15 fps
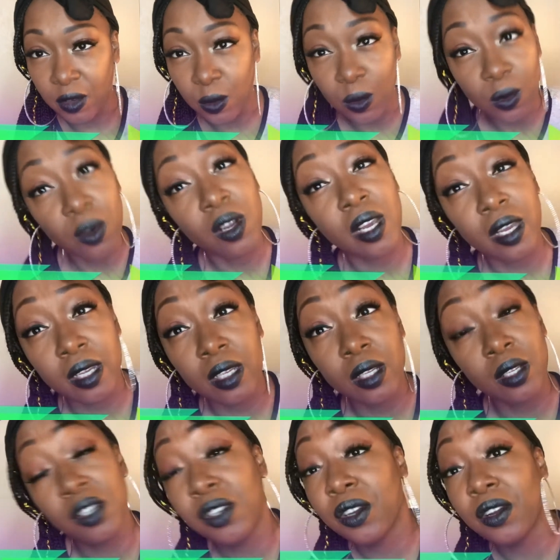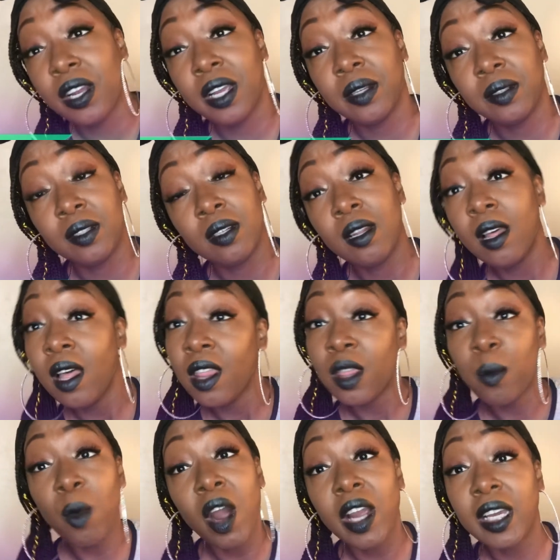you're in the
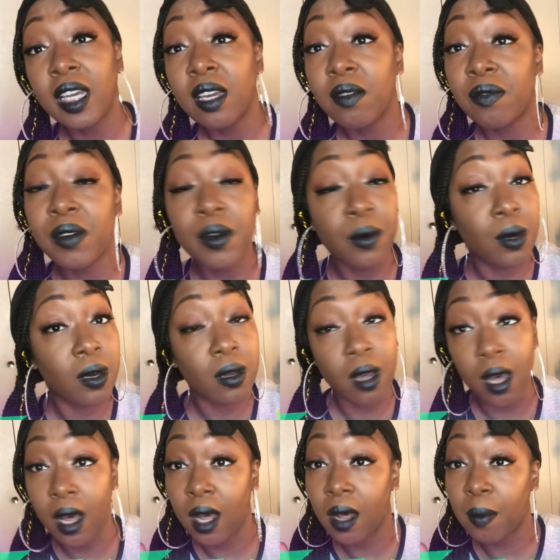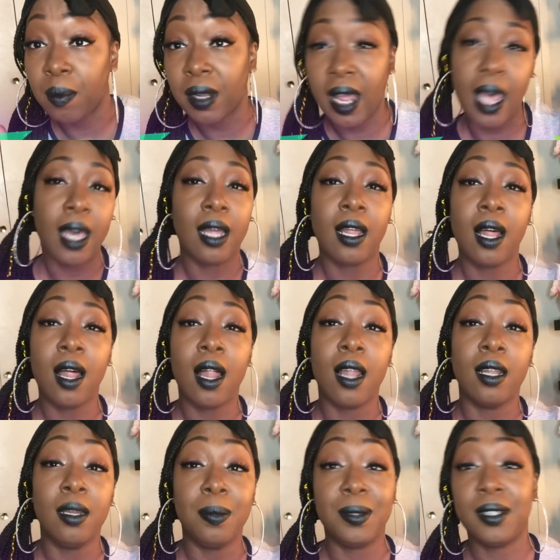market for a black
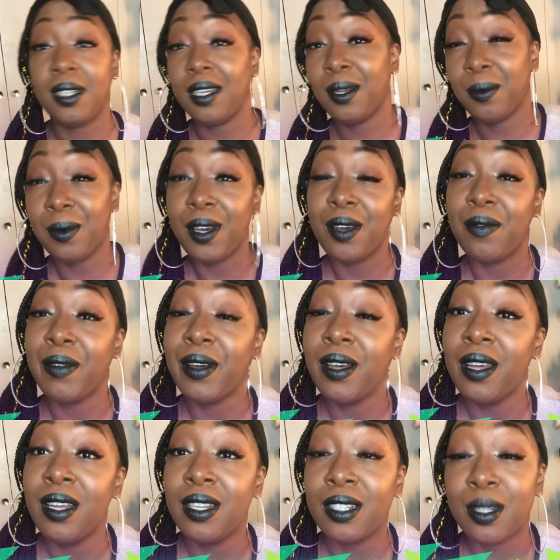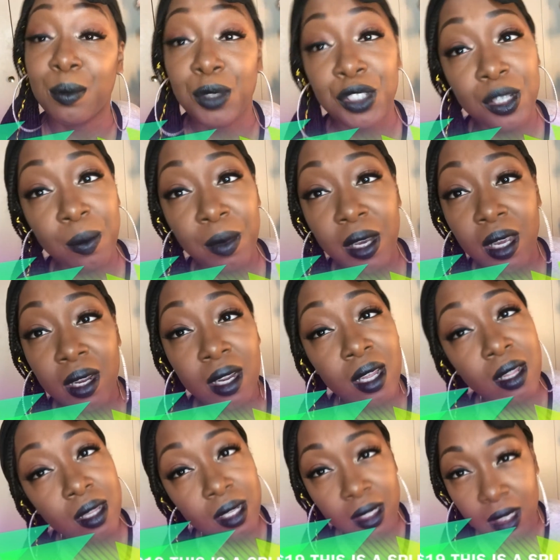lipstick with some shimmer in
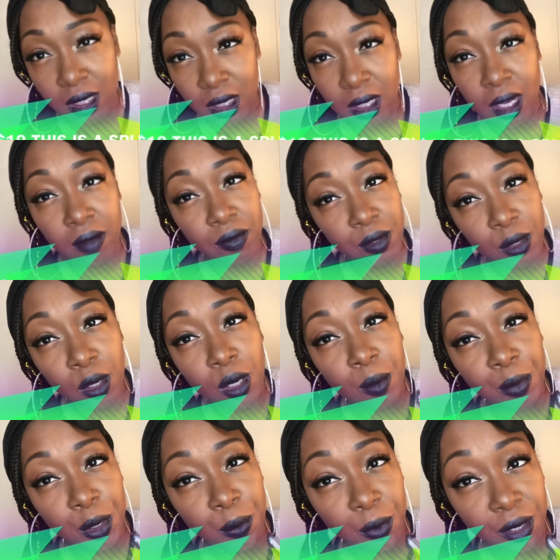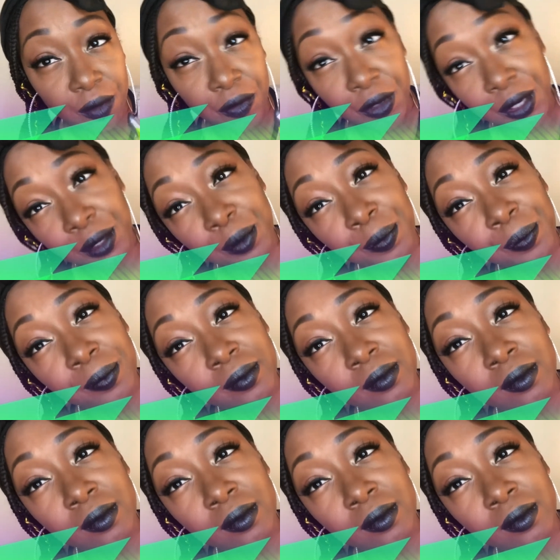it, this is definitely going to be one for you.